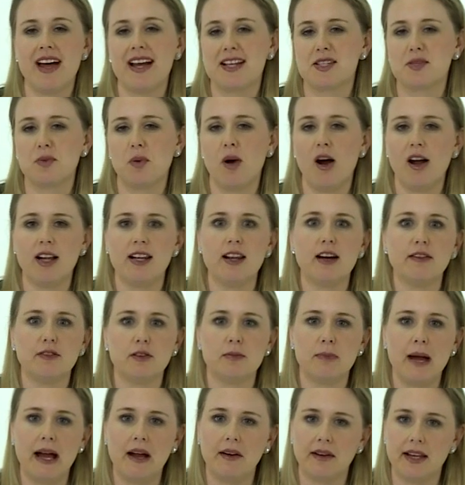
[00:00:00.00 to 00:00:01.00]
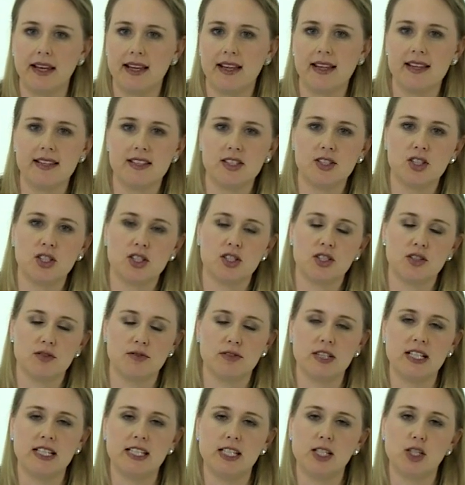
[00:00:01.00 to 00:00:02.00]
that's what I love about it. It's just a
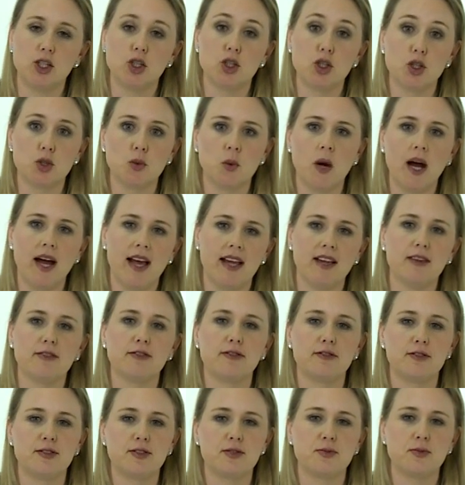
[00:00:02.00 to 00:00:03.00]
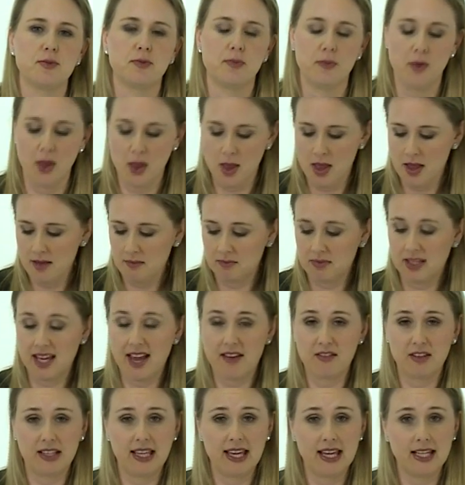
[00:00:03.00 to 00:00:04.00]
really good way of
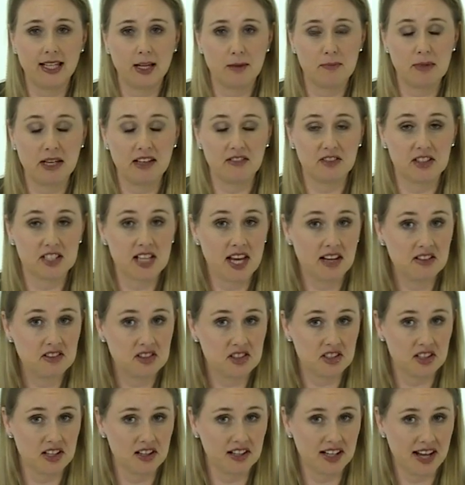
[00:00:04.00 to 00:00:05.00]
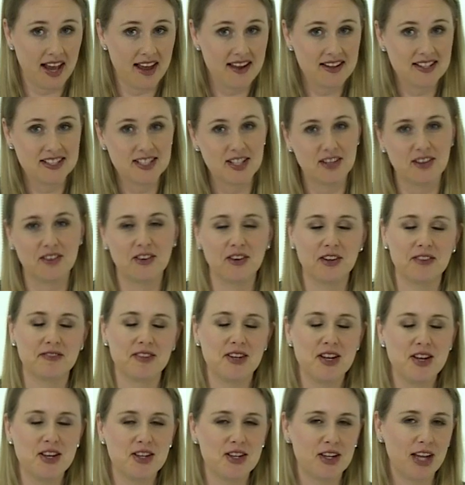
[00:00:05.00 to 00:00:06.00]
getting a bit of attention, I guess. You
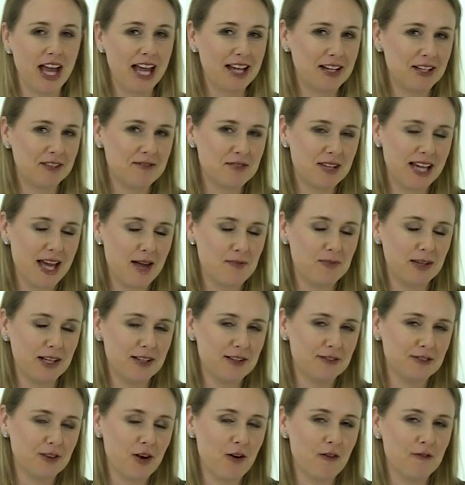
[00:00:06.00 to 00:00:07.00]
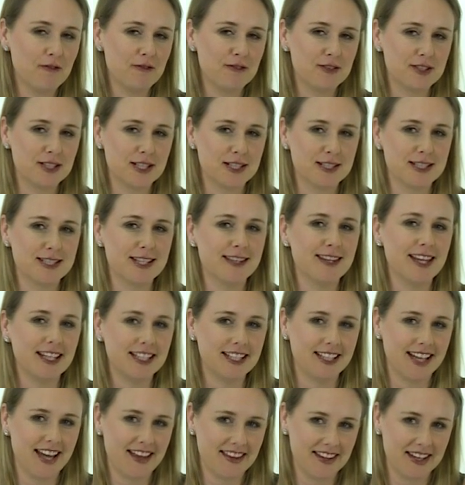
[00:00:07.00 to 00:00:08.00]
get a bit of confidence, and then
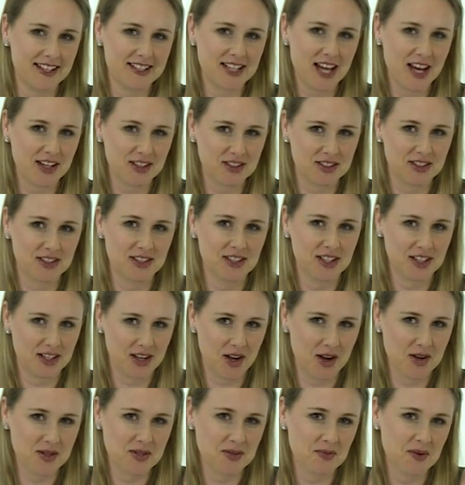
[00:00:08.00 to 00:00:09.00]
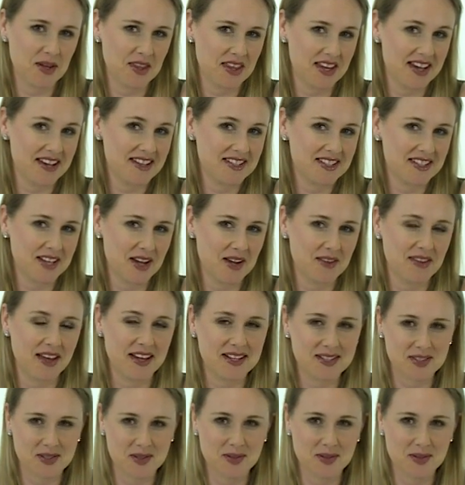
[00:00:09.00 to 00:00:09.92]
you get the attention that goes with it. So that's